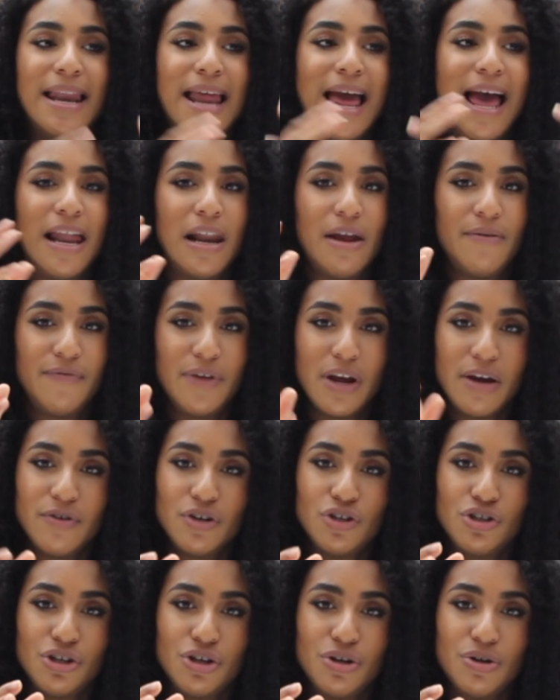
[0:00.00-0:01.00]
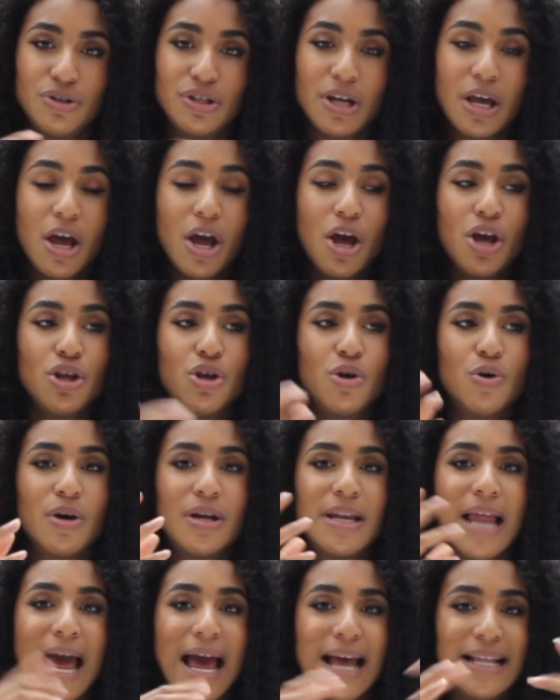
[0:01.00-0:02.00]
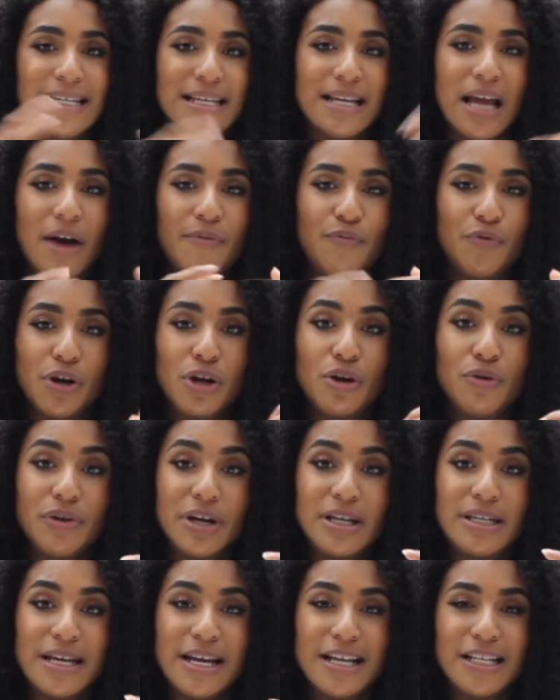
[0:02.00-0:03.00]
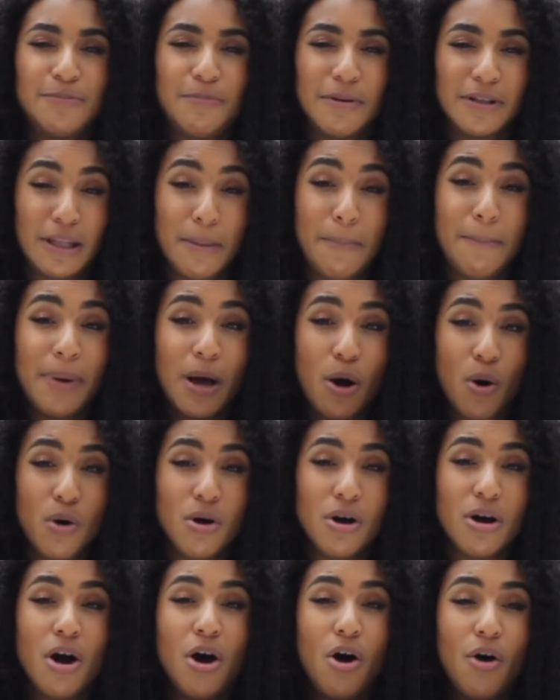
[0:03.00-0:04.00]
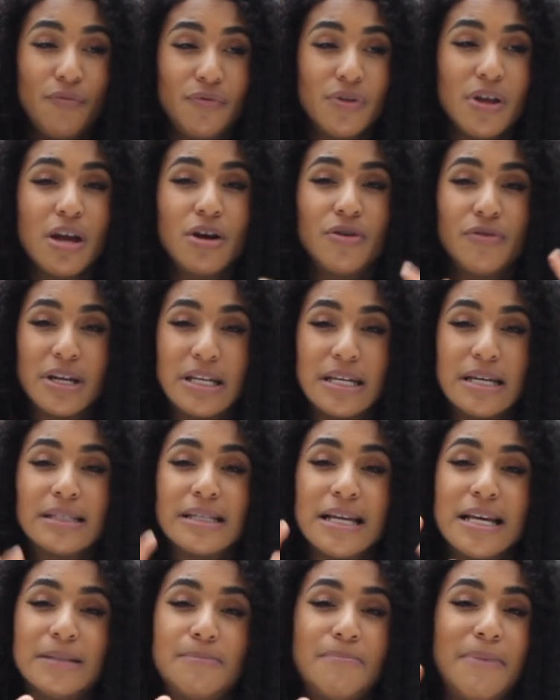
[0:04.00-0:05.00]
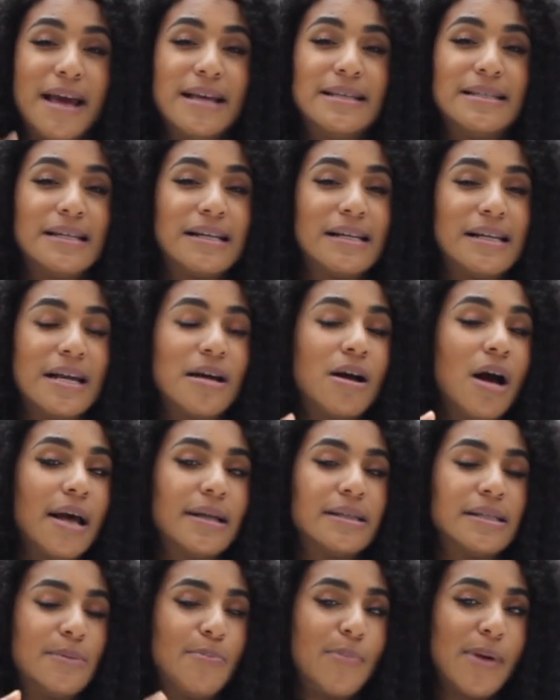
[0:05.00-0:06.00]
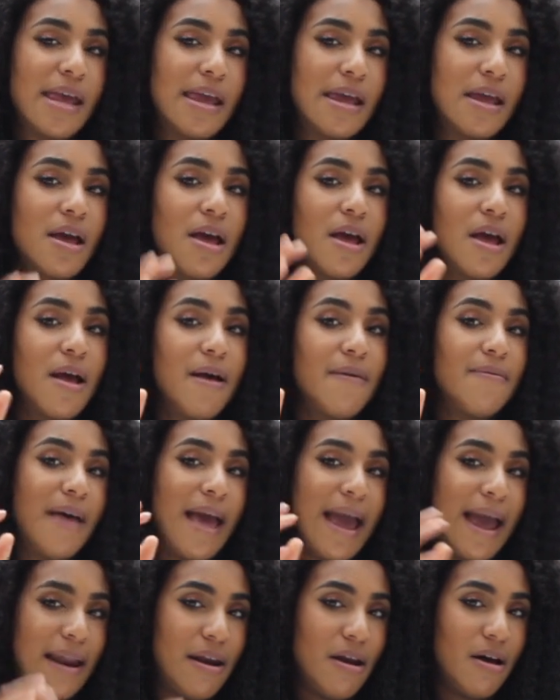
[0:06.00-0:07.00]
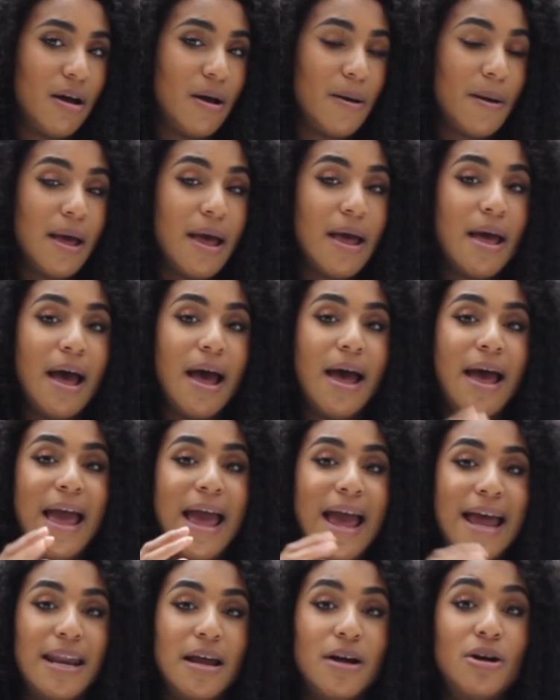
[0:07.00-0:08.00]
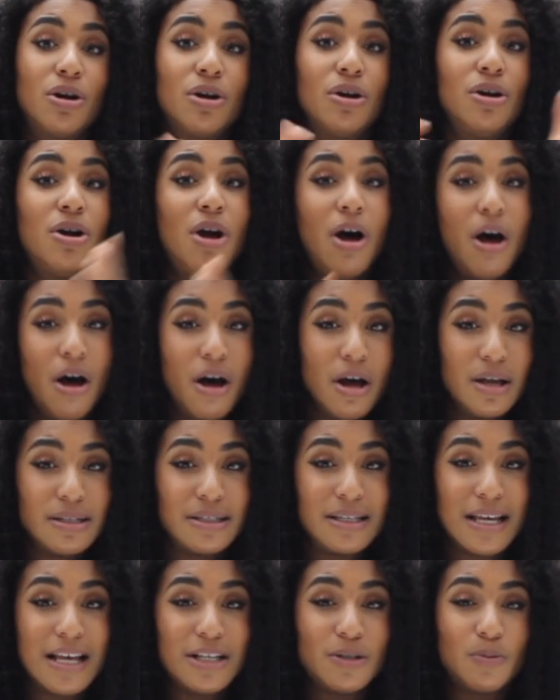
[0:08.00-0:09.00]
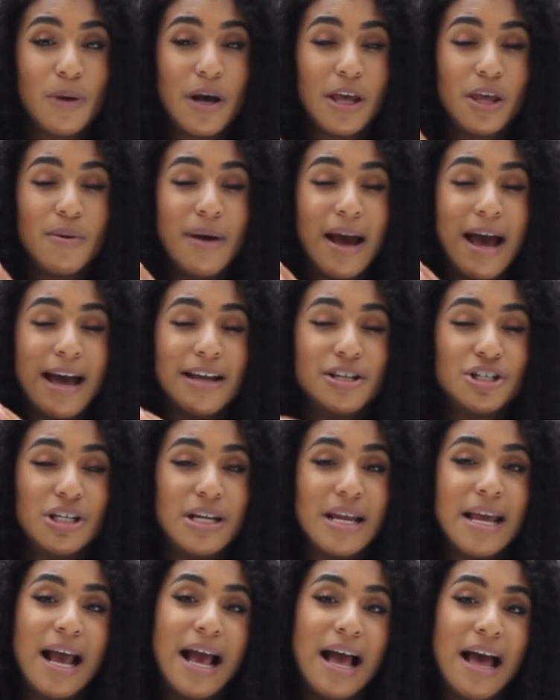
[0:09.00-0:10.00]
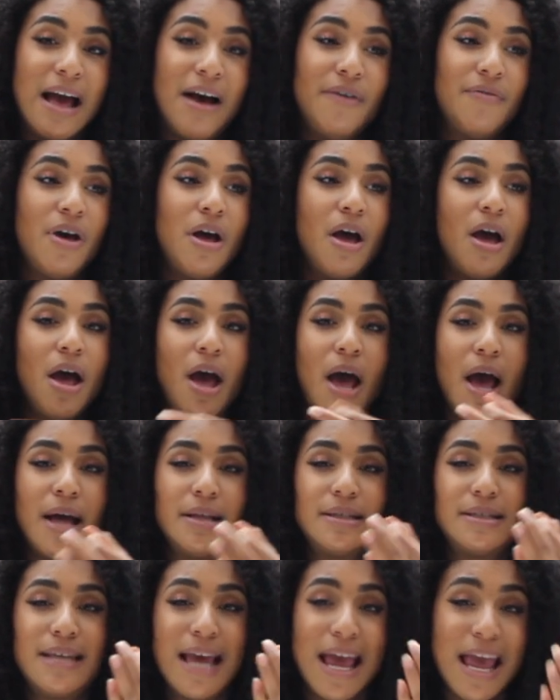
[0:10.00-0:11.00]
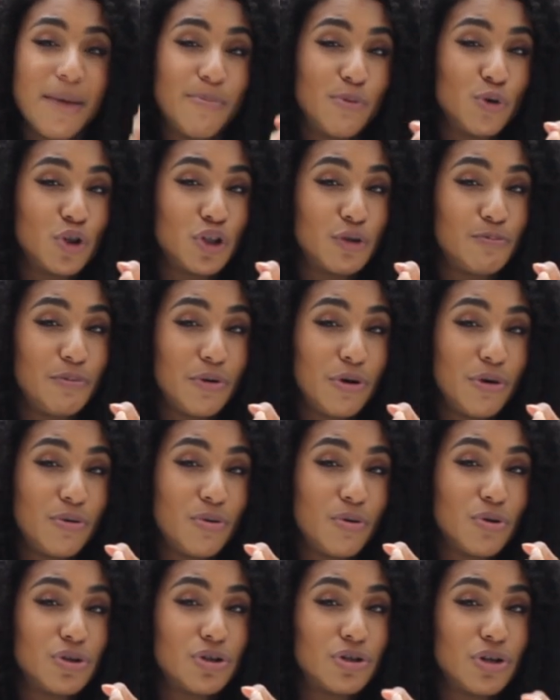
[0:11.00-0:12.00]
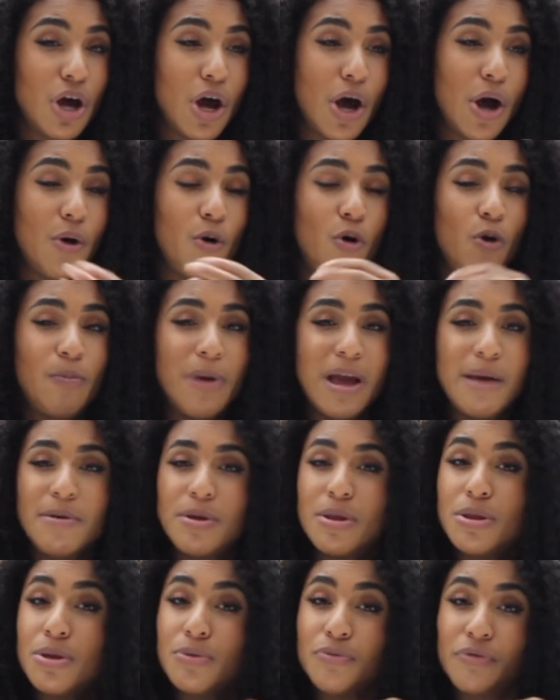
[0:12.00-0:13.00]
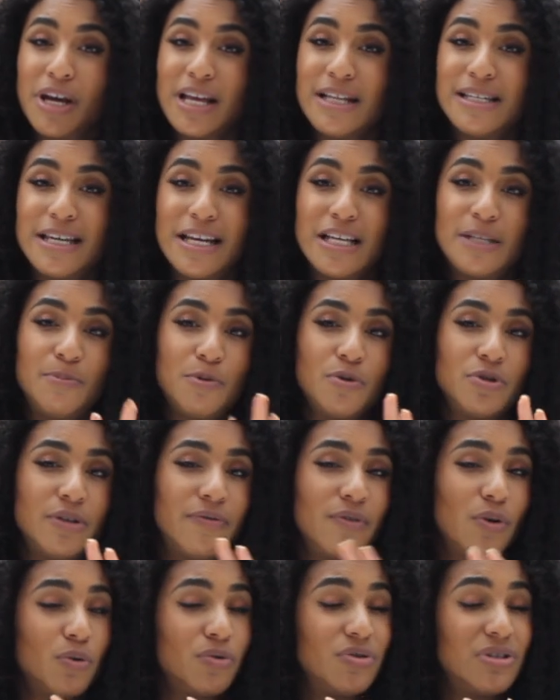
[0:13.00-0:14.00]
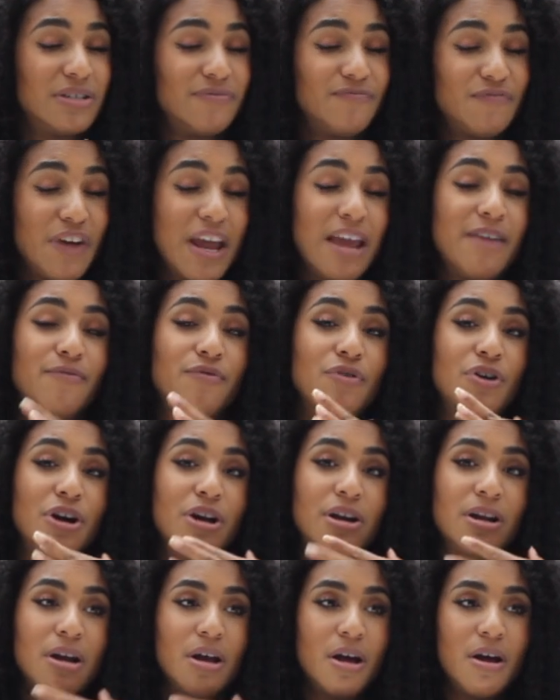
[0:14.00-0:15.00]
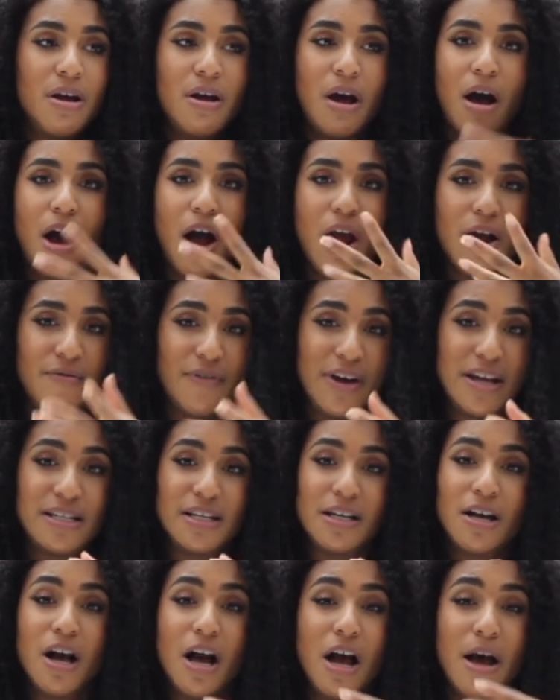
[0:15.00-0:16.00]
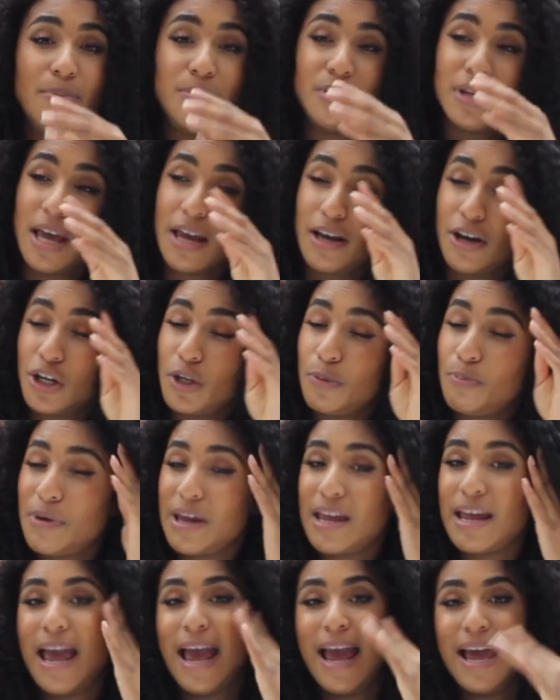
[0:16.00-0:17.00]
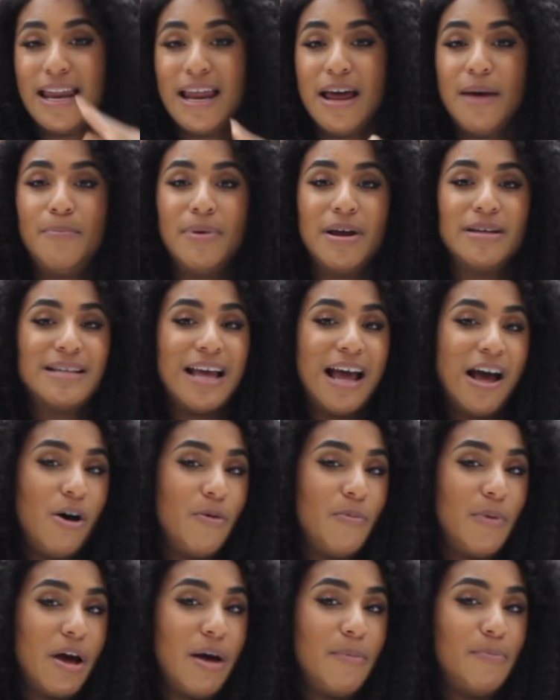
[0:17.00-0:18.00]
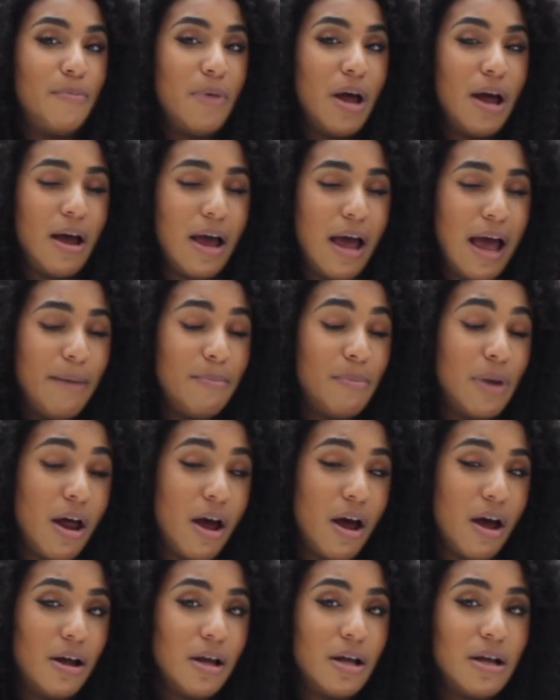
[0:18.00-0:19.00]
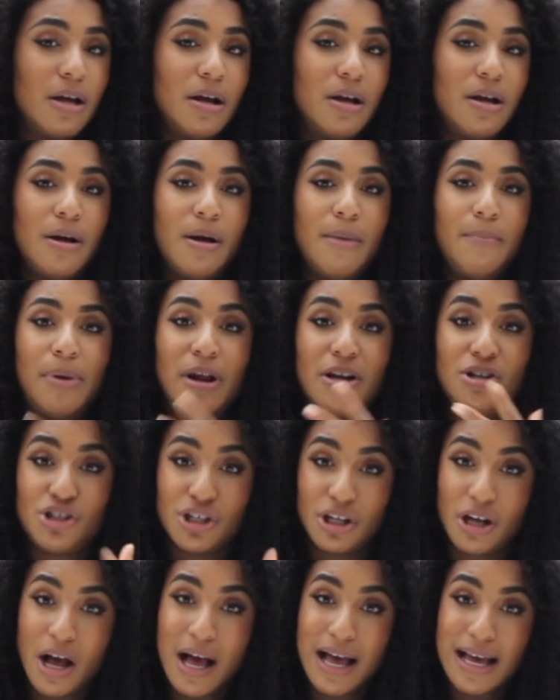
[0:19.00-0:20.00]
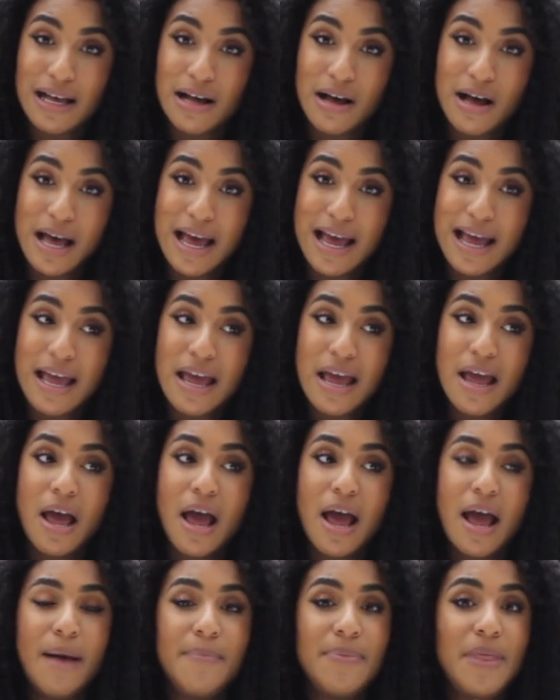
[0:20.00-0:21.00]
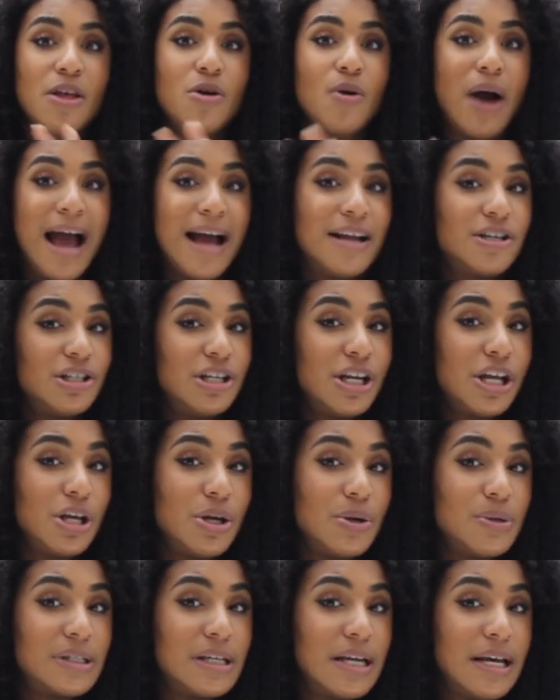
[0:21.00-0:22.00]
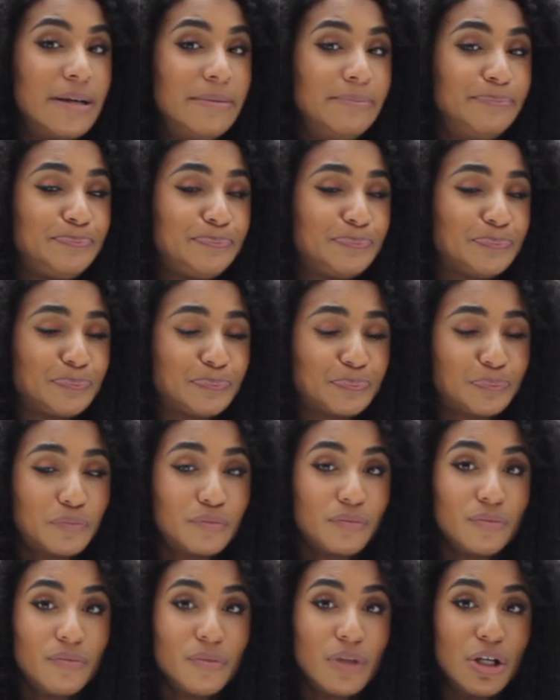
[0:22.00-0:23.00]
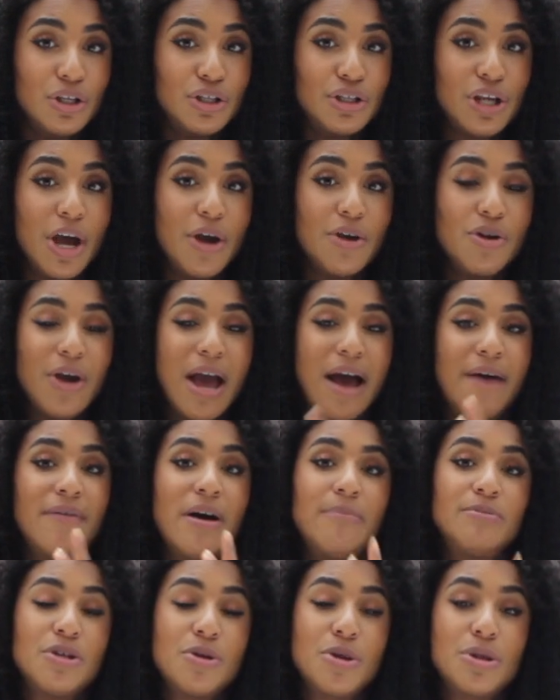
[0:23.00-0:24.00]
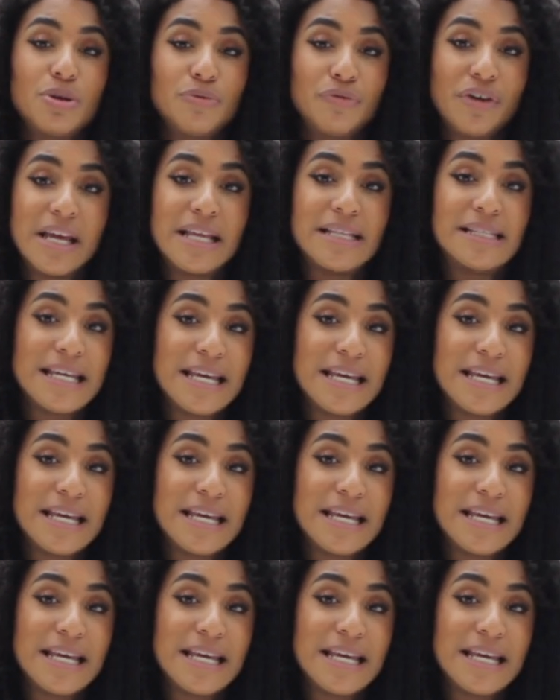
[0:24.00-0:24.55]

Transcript: and aloe vera juice. You can add in other ingredients, but the bulk of the ingredients is basically going to be the henna. A henna gloss is where you actually have a tablespoon or so, or maybe 3 teaspoons of your favorite Ayurvedic herbs. It could be henna plus amla plus shikaikai that you're actually using. So you have up to 3